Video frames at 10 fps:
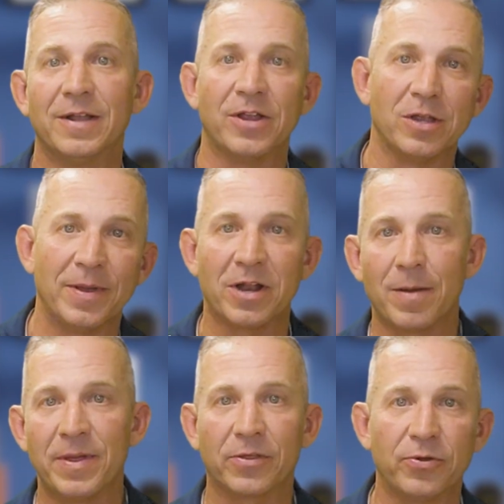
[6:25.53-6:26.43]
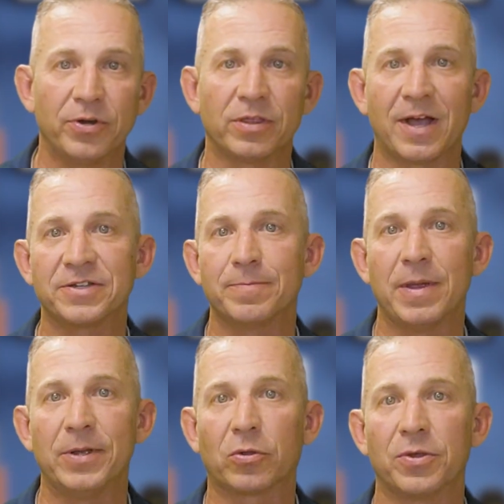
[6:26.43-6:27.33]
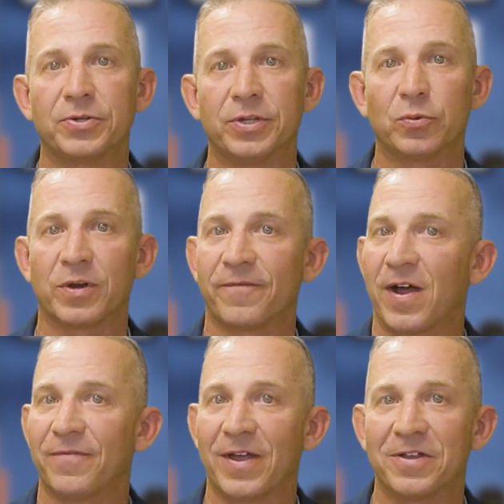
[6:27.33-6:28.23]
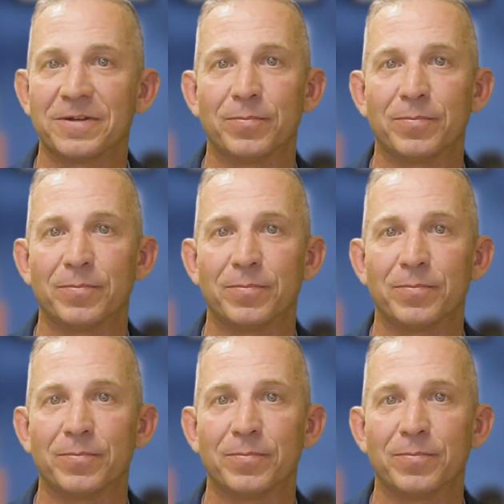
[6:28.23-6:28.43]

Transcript: Now, you may not make $30,000, maybe closer to $25,000,